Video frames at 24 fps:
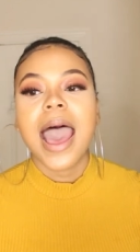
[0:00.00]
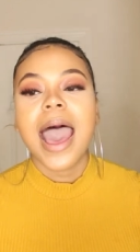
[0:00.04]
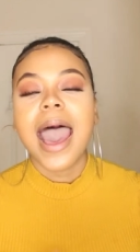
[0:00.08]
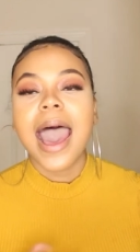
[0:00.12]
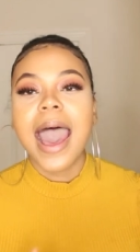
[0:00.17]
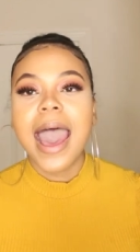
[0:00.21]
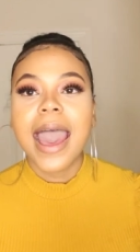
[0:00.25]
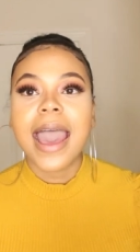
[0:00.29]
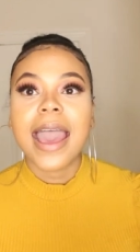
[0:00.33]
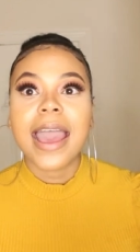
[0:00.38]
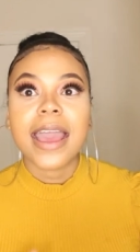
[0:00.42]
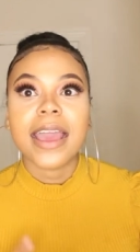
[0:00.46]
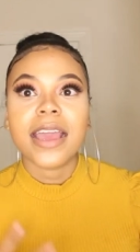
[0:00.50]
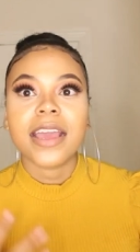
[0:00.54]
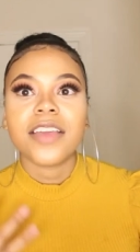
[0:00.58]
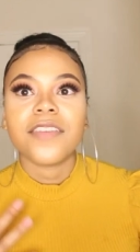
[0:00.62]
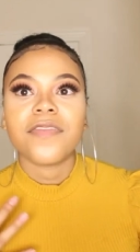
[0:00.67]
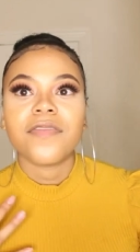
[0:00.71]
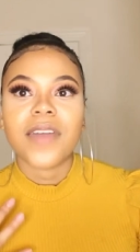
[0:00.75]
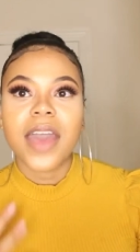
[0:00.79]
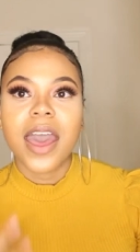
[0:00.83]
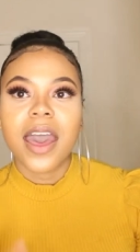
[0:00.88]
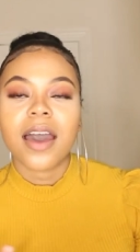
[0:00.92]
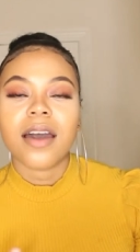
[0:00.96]
I
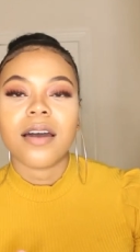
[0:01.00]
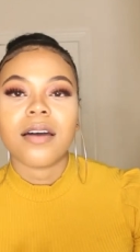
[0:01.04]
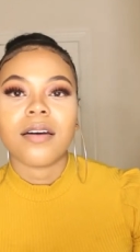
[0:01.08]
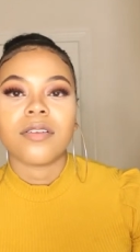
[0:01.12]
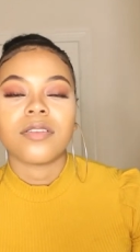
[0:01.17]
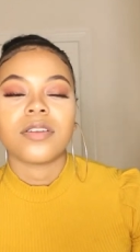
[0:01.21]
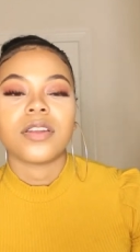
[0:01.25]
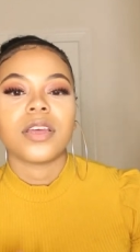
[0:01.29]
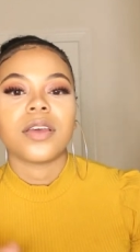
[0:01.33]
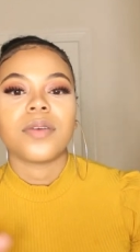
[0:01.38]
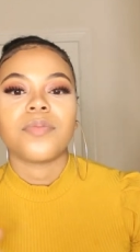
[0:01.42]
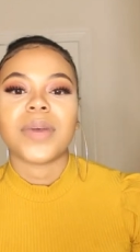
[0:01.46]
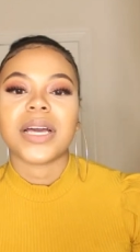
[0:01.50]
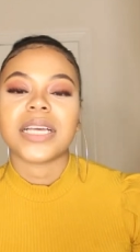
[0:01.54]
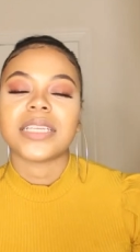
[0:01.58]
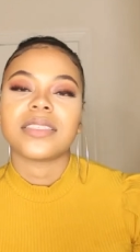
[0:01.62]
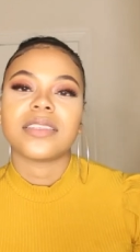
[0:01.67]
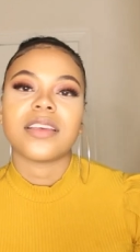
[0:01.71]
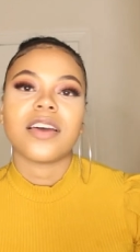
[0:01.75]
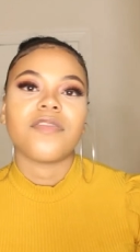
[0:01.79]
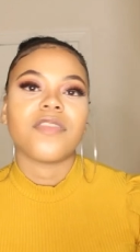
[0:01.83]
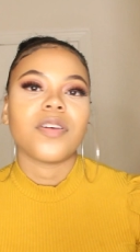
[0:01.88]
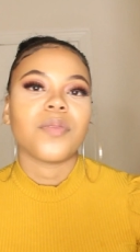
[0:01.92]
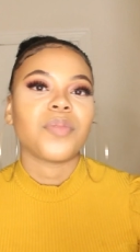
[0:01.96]
found
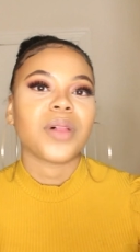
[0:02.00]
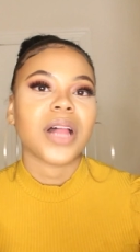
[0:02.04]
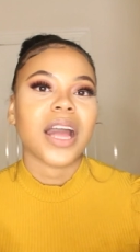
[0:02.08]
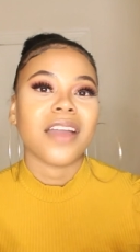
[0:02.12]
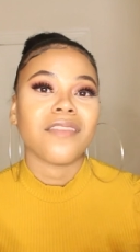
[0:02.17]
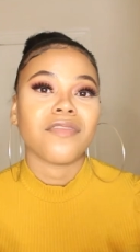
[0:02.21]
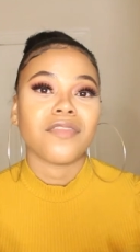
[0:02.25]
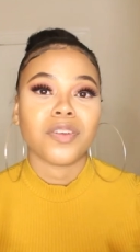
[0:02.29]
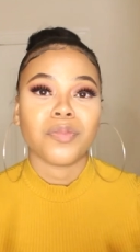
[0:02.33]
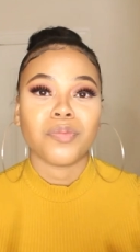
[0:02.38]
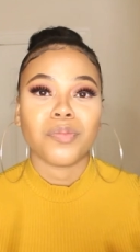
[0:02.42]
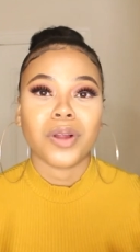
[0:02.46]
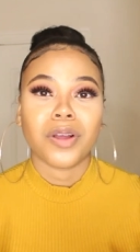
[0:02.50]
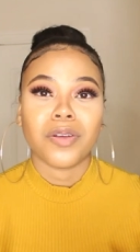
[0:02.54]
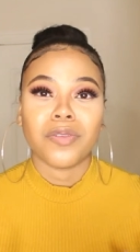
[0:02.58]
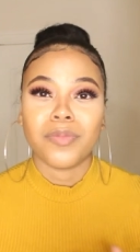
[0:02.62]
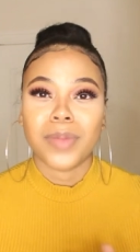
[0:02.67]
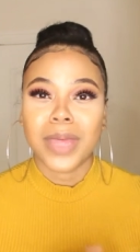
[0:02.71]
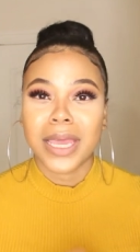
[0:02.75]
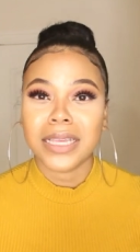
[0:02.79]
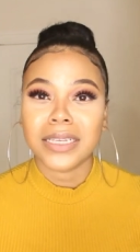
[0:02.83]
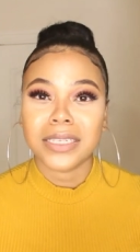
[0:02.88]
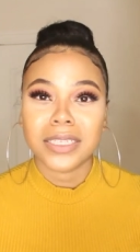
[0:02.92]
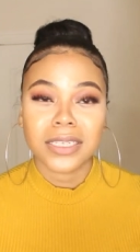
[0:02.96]
myself applying for
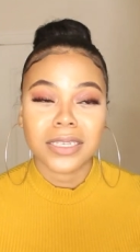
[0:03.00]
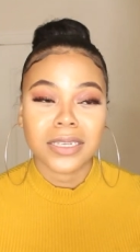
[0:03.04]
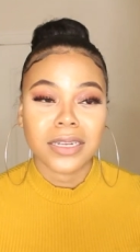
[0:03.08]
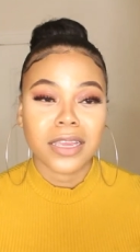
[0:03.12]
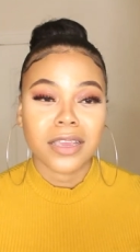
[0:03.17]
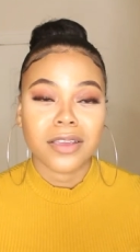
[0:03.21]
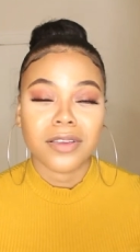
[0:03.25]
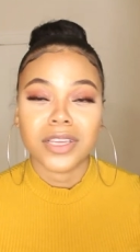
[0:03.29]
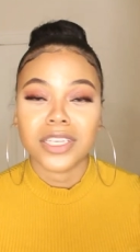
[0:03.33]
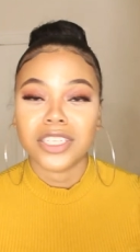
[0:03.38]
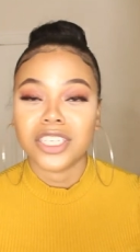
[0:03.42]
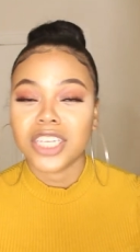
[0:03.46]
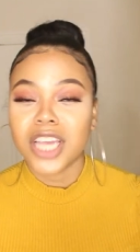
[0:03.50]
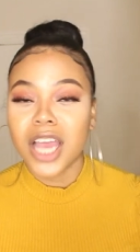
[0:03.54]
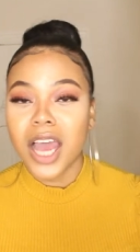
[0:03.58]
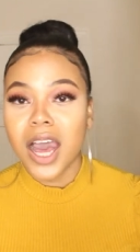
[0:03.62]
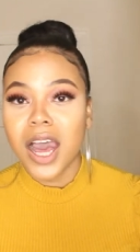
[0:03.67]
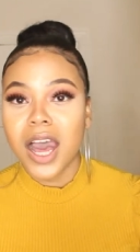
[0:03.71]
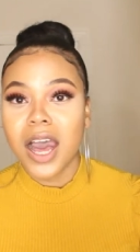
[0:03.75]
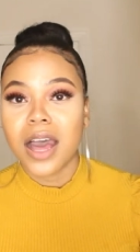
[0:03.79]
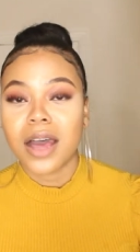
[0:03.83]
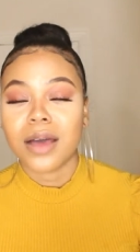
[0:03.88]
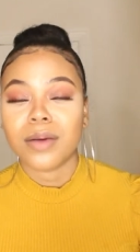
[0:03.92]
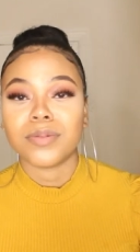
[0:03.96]
probationary
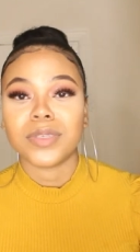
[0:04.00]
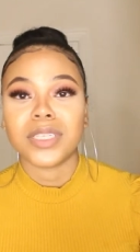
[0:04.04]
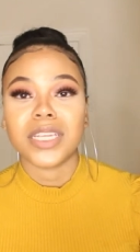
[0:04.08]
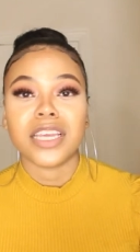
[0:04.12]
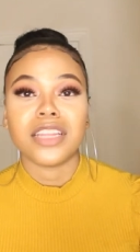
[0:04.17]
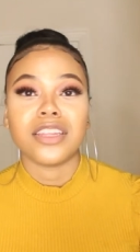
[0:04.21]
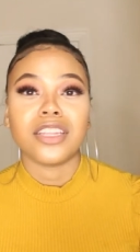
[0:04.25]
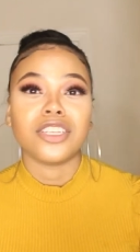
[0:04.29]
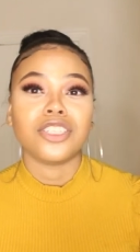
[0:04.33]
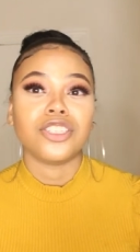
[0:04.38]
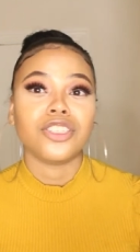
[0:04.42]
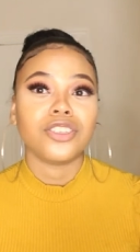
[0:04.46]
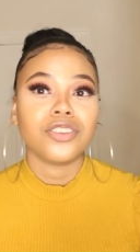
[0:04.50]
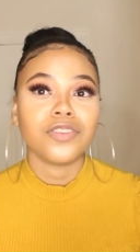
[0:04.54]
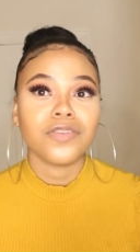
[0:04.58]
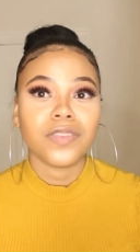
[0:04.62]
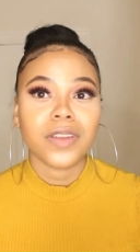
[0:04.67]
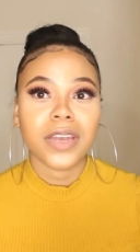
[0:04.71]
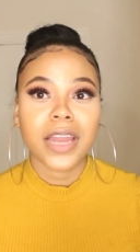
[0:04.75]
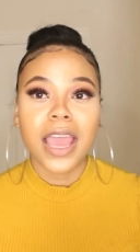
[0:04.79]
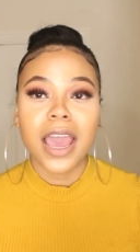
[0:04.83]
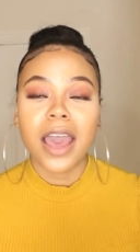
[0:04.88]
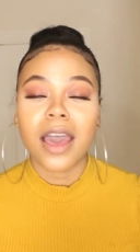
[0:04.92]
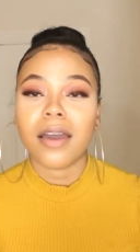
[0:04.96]
jobs in the
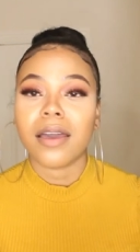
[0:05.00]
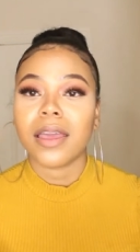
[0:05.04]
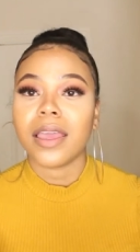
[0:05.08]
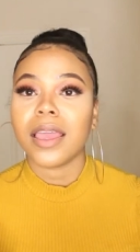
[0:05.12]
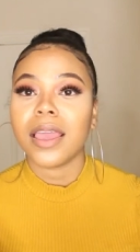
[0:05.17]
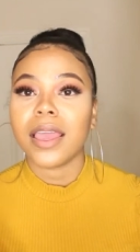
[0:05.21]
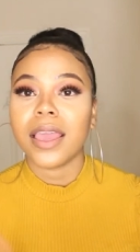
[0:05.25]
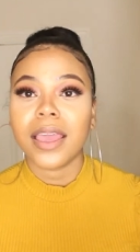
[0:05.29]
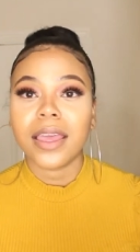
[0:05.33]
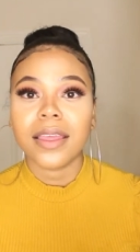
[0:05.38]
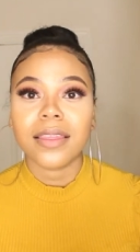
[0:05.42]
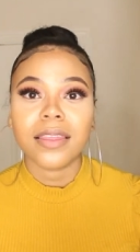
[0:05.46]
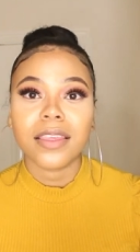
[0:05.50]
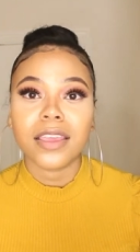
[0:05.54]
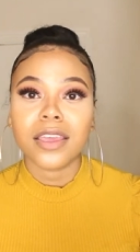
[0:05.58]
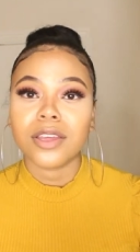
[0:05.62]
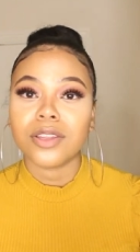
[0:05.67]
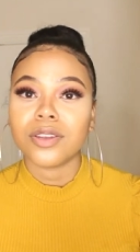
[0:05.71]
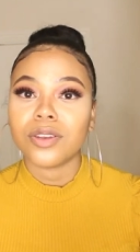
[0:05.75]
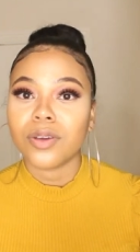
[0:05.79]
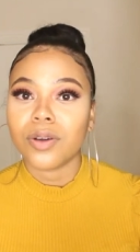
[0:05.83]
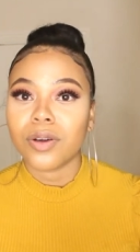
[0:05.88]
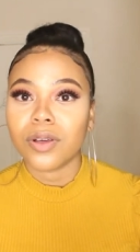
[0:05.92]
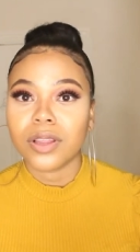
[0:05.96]
juvenile and the
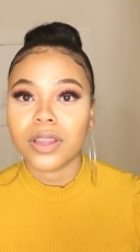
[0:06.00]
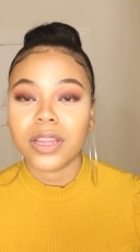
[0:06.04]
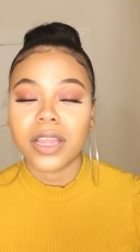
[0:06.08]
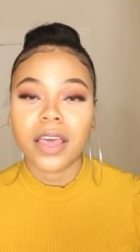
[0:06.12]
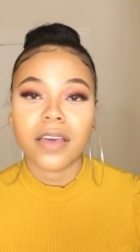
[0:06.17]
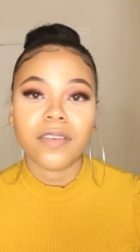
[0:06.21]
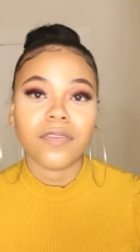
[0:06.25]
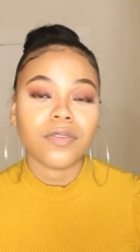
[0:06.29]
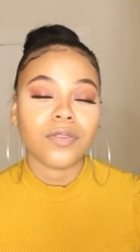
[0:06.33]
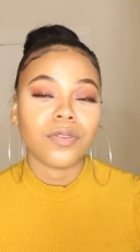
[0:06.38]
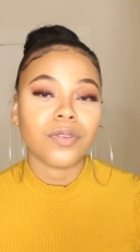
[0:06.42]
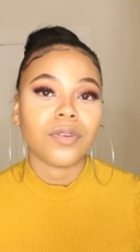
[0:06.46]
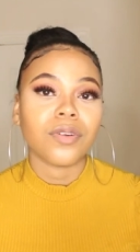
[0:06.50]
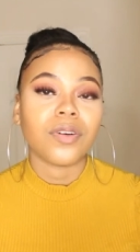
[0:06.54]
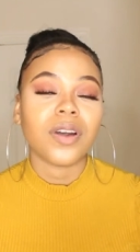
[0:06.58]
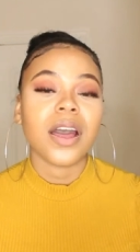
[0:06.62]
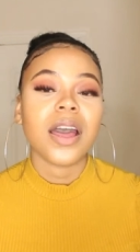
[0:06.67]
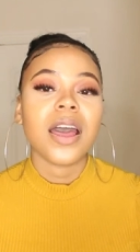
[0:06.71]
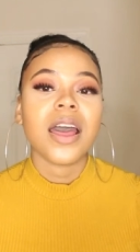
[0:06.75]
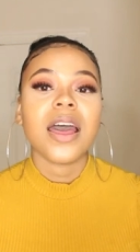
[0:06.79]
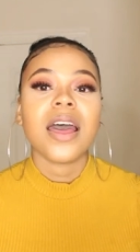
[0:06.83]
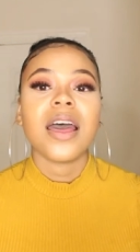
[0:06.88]
adult level.